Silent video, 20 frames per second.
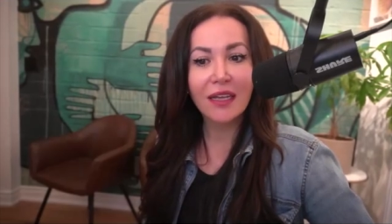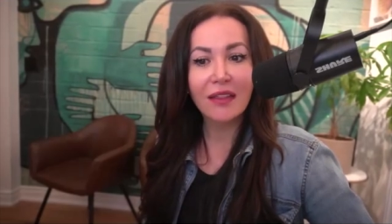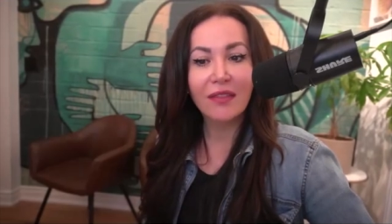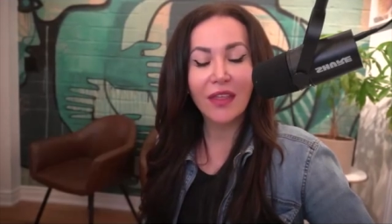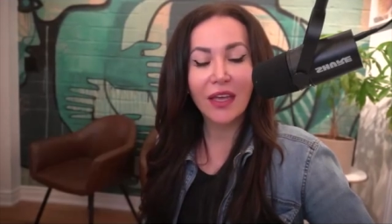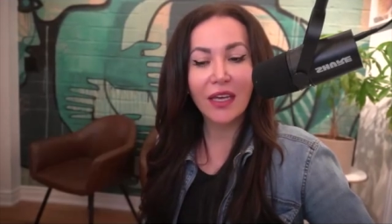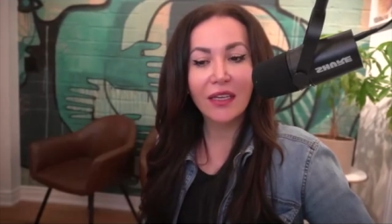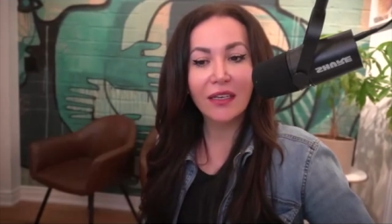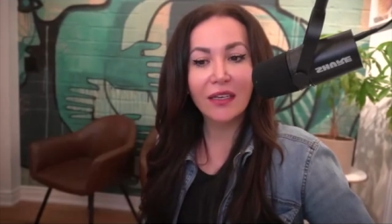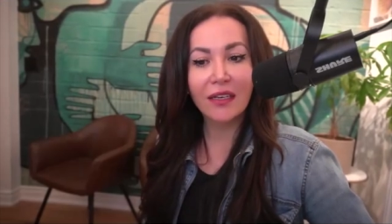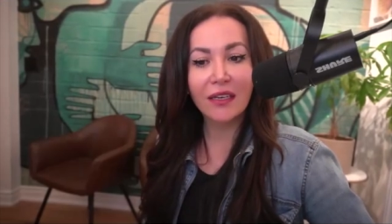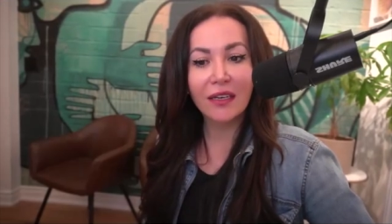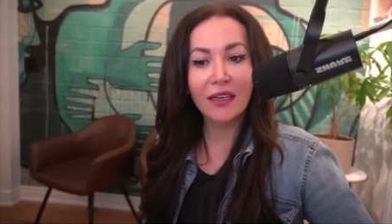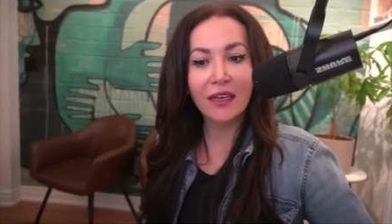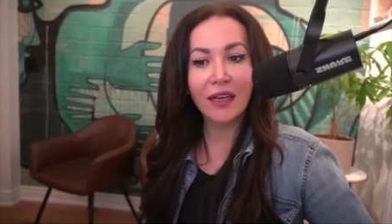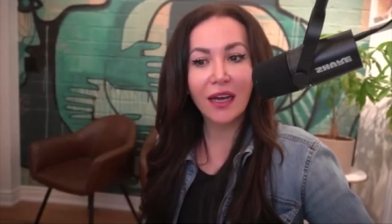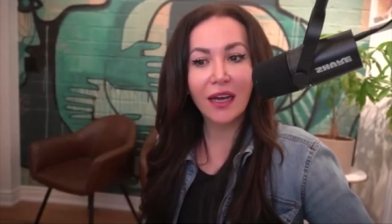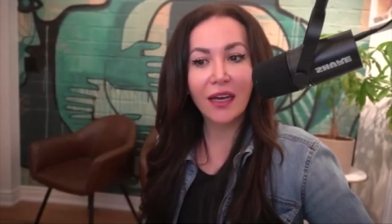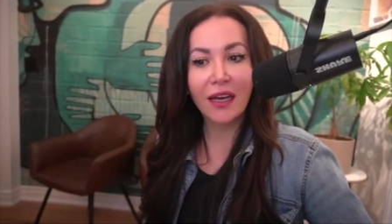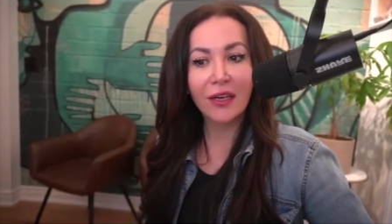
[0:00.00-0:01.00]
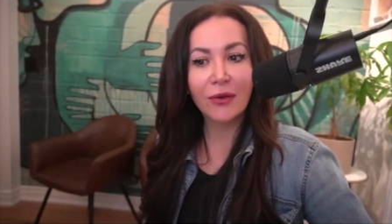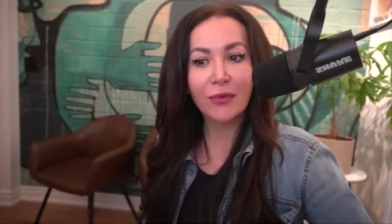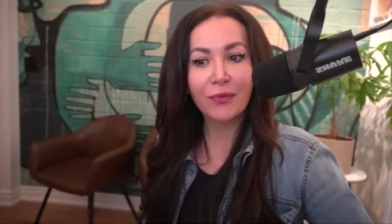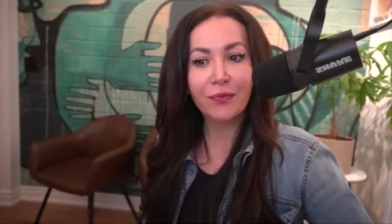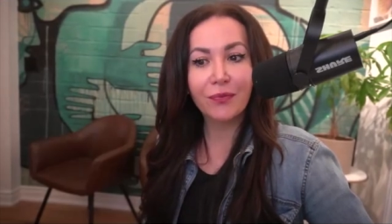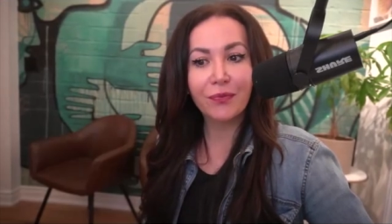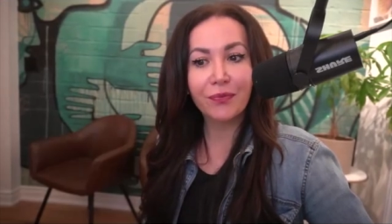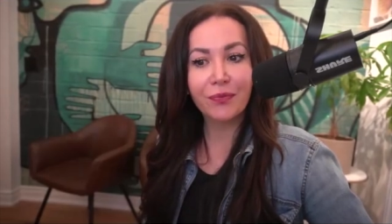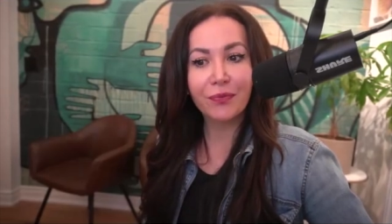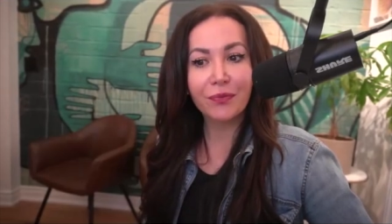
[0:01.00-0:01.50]
then
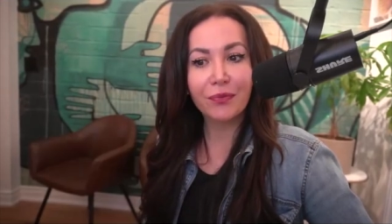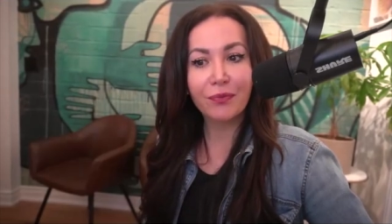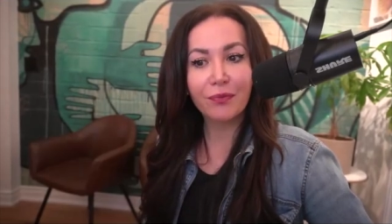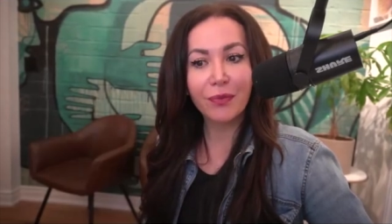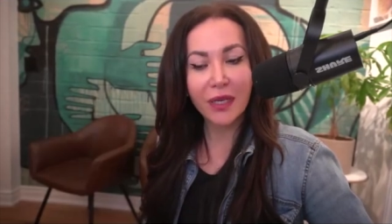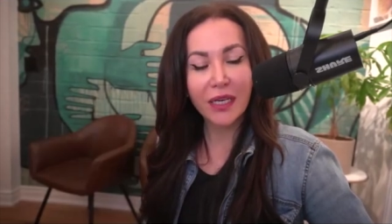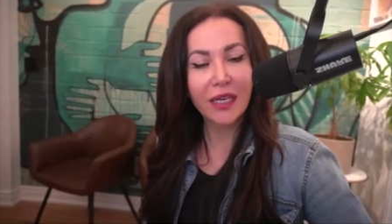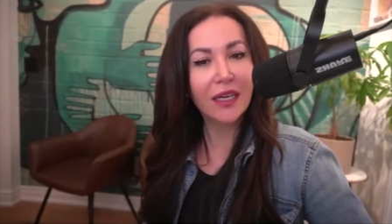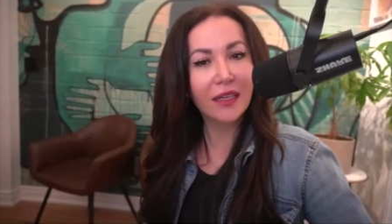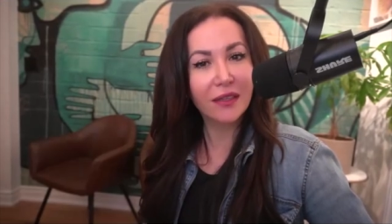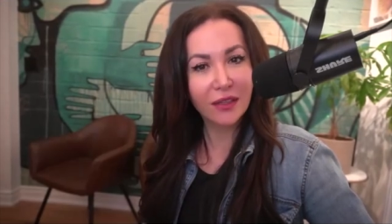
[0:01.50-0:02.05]
but